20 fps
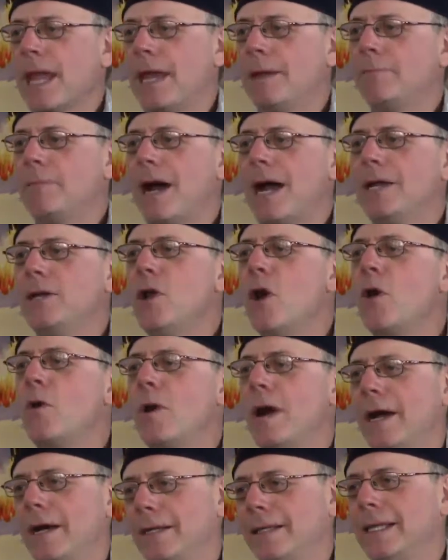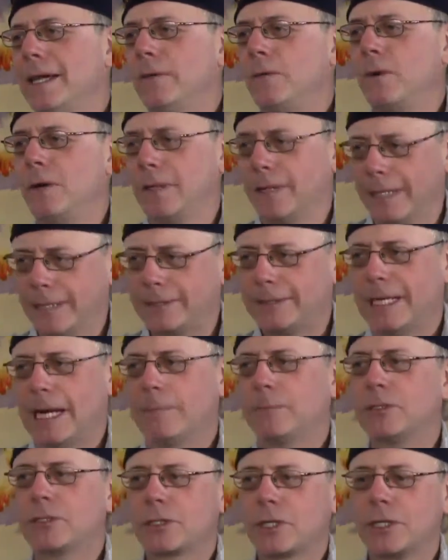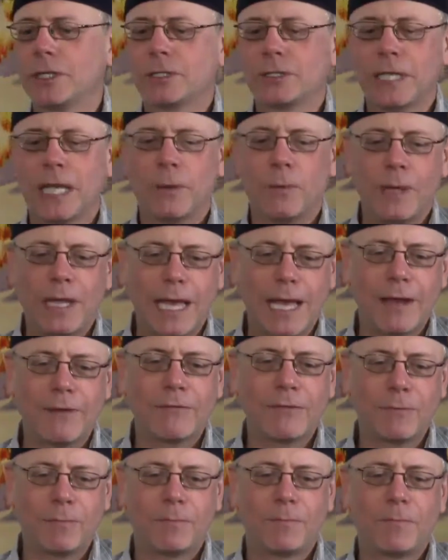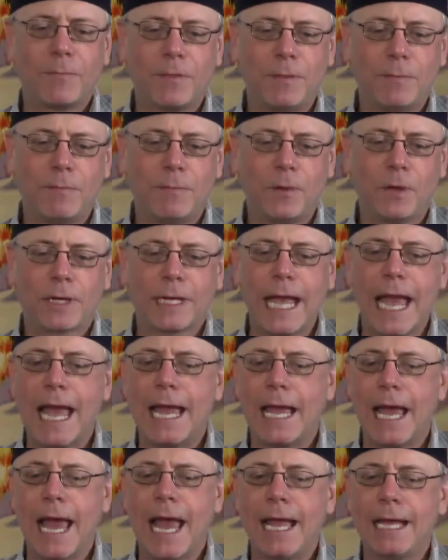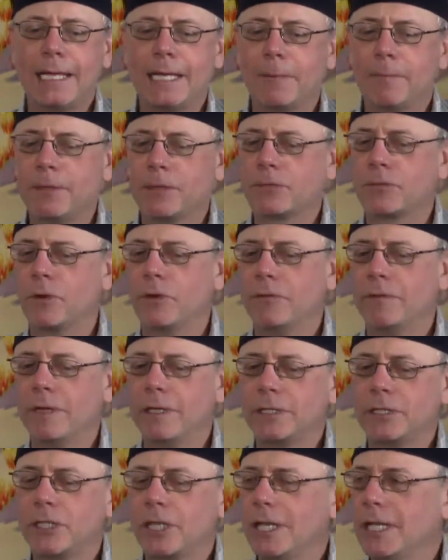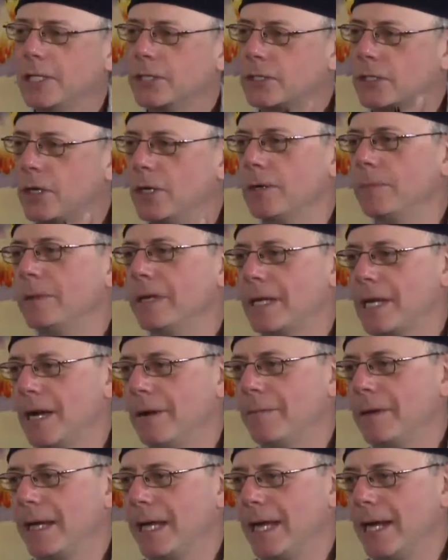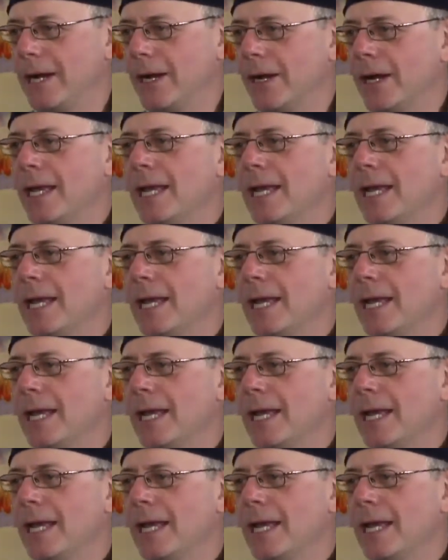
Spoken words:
And I know. Listen, I'm just going to say we have the book. Anya Petrovich is going to be coming here.